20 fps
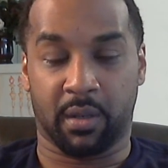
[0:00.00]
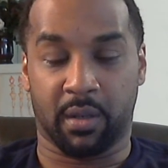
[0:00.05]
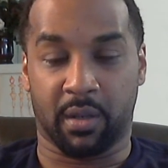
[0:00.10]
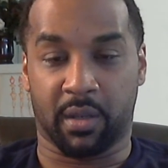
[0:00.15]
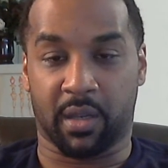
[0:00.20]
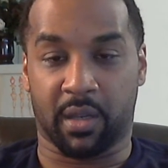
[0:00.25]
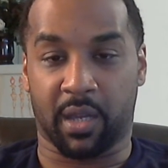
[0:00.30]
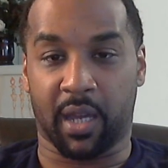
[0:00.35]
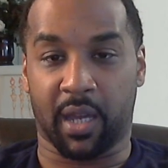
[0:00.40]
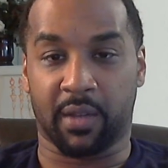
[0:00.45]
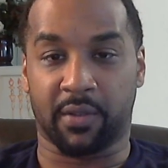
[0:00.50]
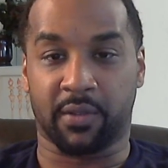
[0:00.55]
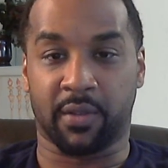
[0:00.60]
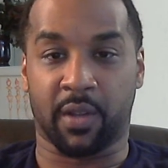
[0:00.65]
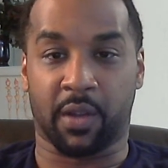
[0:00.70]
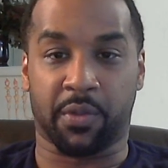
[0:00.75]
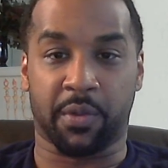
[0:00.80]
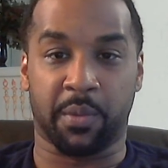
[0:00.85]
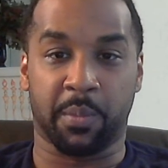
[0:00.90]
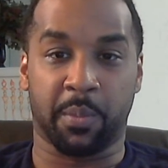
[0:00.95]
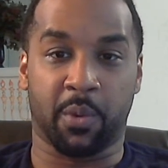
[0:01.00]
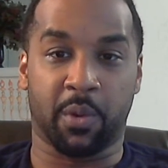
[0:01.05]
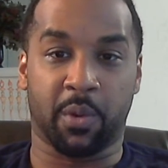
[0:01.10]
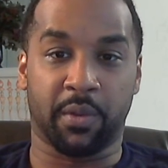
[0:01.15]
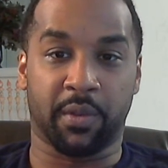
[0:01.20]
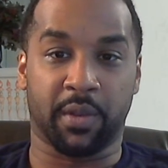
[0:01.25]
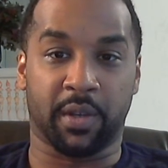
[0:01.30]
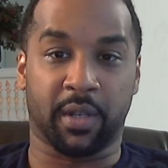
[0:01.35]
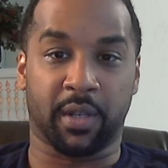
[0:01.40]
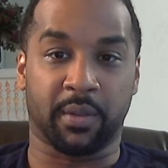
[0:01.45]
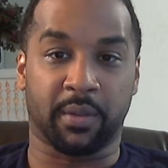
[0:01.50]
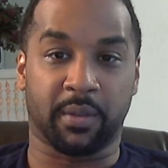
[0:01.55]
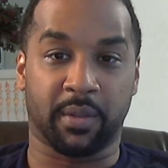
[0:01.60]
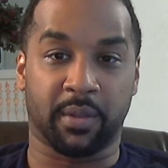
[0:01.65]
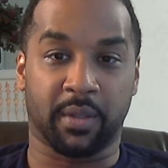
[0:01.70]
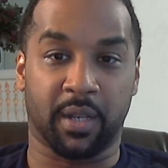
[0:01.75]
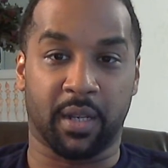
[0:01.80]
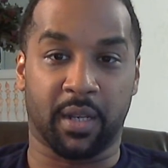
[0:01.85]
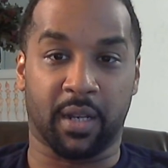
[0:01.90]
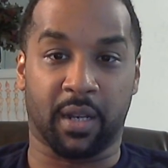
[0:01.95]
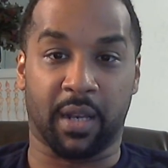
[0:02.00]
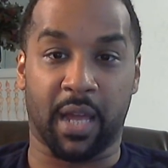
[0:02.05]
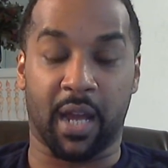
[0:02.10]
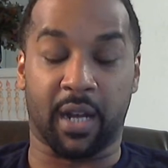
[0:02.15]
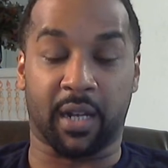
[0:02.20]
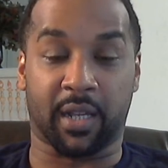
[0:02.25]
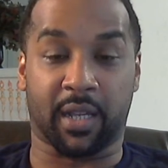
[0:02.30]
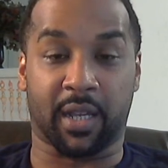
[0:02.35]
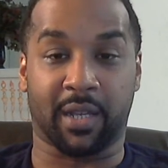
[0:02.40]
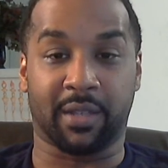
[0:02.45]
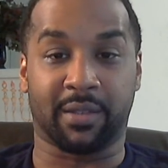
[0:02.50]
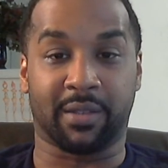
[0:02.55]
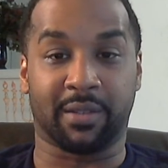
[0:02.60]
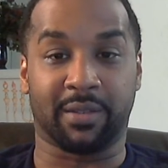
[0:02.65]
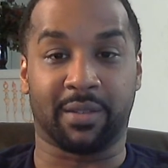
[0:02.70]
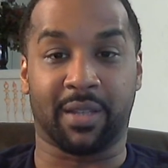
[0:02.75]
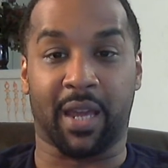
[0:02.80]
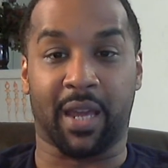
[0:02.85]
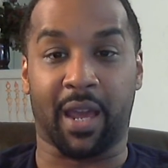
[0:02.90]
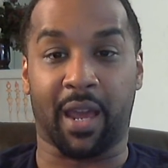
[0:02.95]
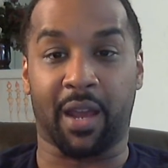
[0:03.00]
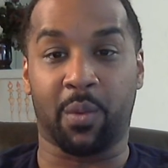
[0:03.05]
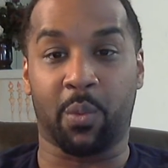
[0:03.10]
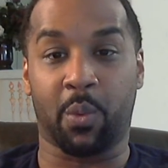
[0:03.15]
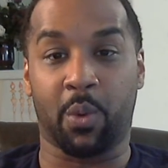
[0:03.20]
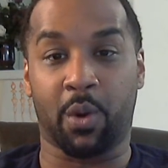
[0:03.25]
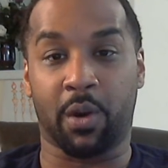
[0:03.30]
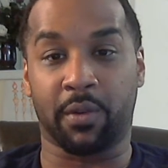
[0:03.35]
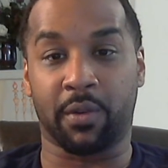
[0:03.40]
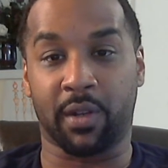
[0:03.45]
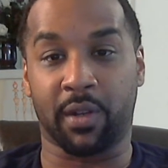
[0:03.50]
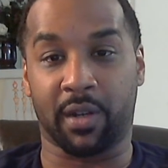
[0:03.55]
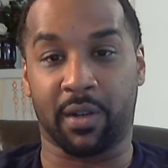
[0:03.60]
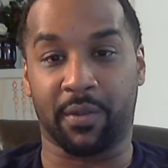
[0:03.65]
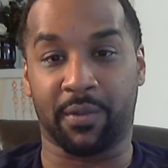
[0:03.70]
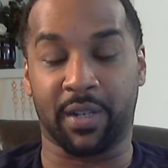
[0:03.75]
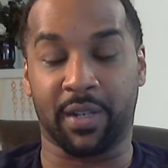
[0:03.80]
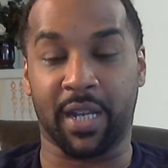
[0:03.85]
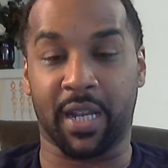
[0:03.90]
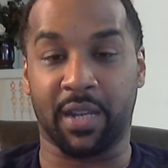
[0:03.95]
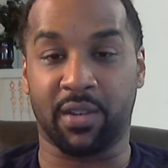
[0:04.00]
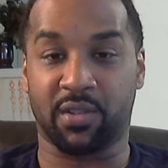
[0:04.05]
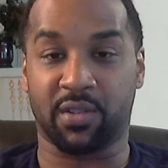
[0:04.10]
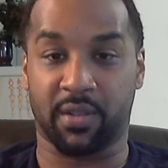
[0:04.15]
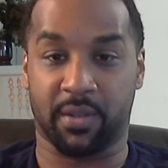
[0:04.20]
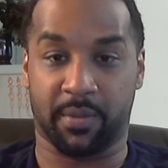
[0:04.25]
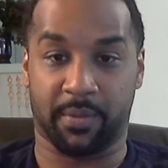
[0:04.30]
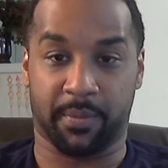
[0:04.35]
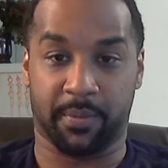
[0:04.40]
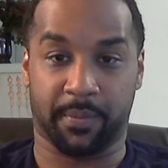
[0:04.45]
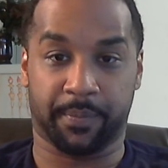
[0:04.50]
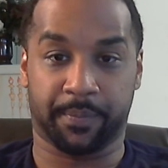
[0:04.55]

The king is nothing more than, in a lot of cases, the head warrior of a nation.